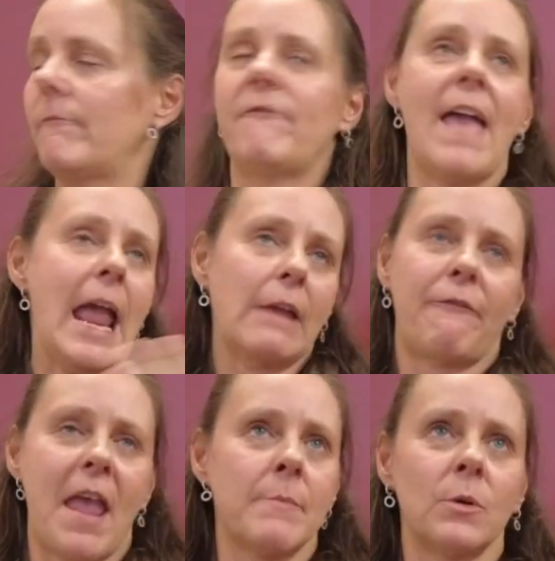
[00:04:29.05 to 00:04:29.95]
very
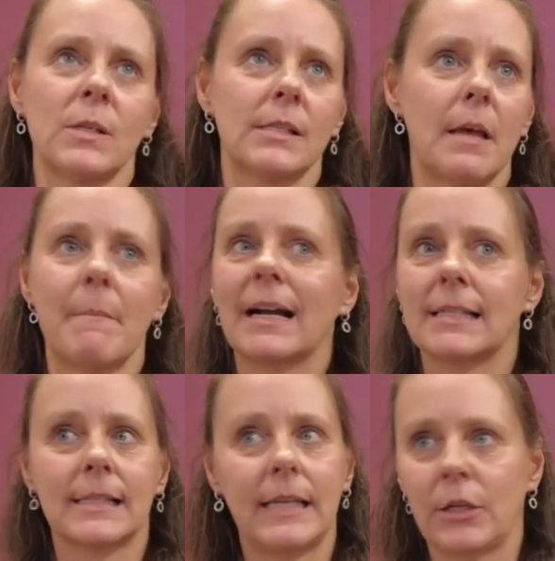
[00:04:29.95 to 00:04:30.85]
famous
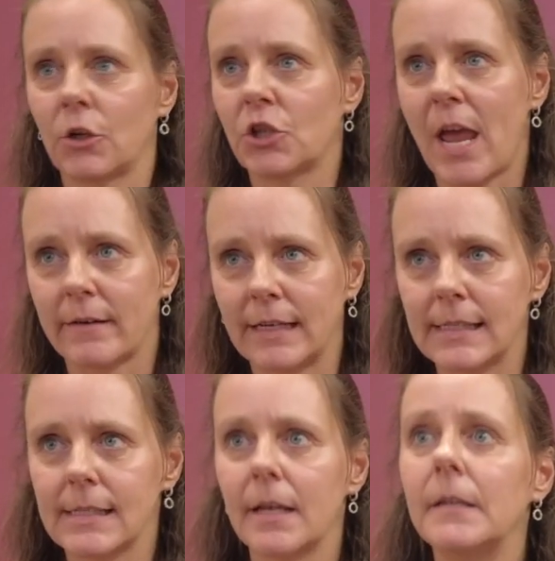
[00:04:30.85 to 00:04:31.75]
maraschino cherries,